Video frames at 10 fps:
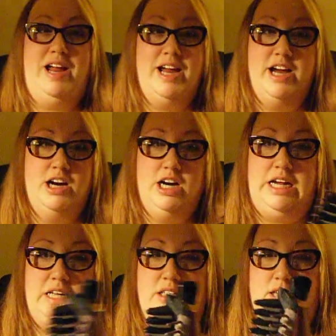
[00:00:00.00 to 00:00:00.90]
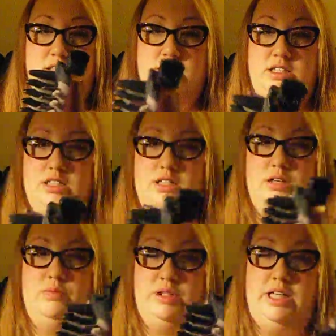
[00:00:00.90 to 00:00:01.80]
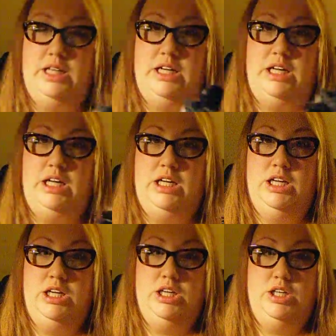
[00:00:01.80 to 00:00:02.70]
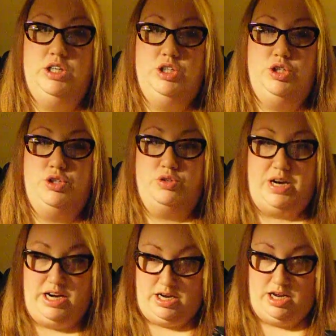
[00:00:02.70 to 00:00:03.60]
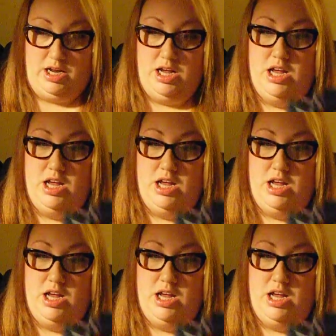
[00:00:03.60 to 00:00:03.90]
my hair, it doesn't completely straighten it.